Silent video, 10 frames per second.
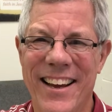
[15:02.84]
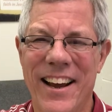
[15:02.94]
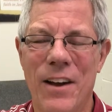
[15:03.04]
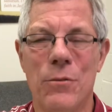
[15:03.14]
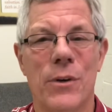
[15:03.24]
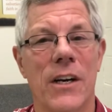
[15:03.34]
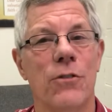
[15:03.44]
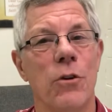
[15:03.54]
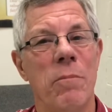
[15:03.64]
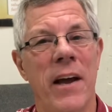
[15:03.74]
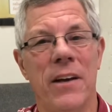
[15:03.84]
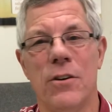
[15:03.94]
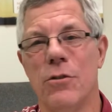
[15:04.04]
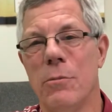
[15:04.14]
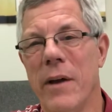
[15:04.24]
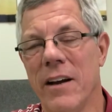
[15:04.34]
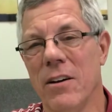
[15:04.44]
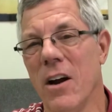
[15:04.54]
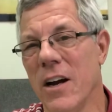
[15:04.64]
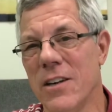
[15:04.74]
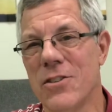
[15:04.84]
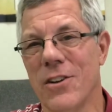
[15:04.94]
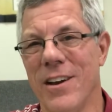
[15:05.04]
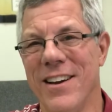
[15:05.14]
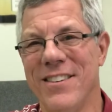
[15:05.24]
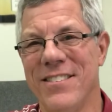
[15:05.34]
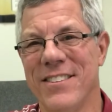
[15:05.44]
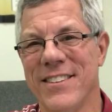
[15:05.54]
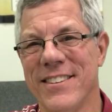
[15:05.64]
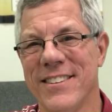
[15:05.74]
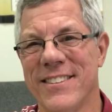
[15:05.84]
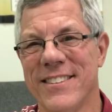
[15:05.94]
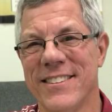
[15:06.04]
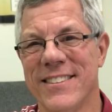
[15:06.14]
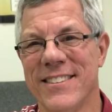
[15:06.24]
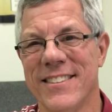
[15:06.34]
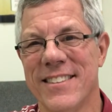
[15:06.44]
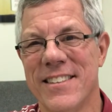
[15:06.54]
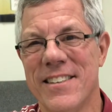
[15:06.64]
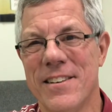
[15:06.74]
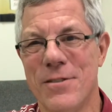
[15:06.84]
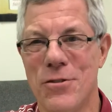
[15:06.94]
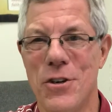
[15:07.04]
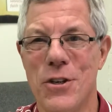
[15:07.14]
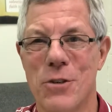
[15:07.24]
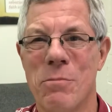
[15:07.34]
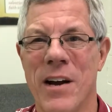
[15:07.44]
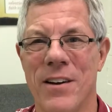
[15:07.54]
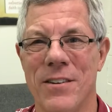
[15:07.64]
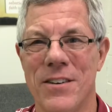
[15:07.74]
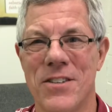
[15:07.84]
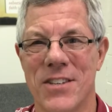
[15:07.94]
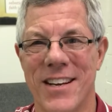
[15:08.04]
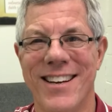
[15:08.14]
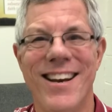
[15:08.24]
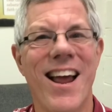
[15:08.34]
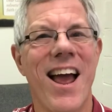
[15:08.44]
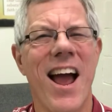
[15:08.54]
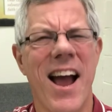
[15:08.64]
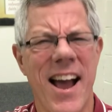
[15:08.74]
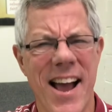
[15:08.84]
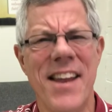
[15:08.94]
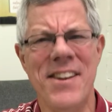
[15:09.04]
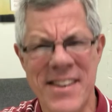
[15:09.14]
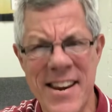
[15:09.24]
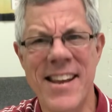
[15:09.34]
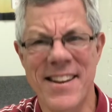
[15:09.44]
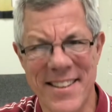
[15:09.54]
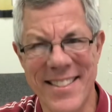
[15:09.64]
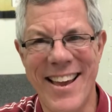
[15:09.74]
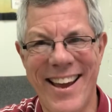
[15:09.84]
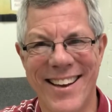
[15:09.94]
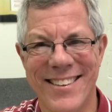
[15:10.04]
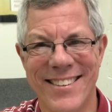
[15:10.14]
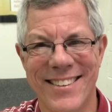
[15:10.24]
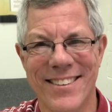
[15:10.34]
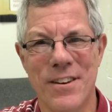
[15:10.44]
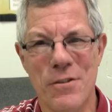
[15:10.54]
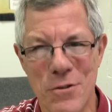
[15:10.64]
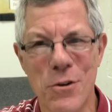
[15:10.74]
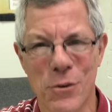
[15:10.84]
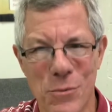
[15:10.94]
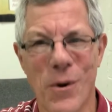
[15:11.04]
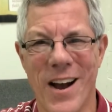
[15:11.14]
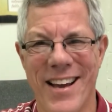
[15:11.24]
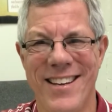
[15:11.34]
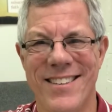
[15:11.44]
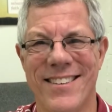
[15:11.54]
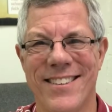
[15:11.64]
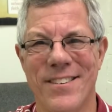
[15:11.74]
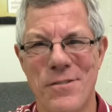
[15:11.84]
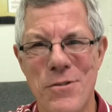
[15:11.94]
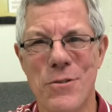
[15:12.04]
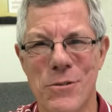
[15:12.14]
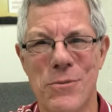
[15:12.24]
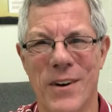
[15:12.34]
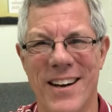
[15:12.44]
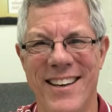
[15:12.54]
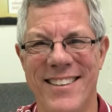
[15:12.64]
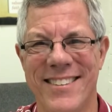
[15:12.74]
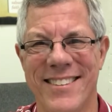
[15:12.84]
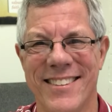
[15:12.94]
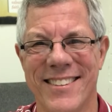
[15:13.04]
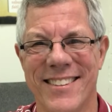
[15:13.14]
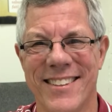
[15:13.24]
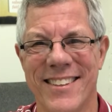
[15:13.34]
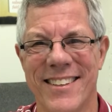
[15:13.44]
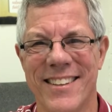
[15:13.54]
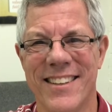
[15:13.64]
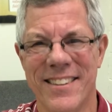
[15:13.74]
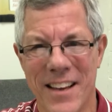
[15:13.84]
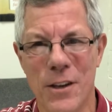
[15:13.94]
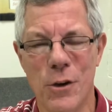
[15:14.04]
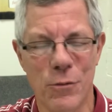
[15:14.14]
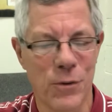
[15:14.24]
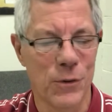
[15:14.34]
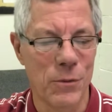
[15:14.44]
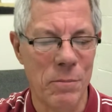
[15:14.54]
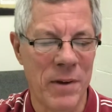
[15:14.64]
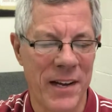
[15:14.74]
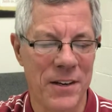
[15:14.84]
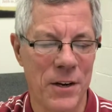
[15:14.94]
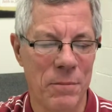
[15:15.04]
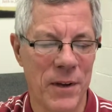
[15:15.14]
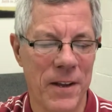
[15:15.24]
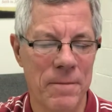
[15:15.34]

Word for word: And when I reminded her about God's love, she smiled and said, I needed that. You're right. You're right. Thank you for reminding me.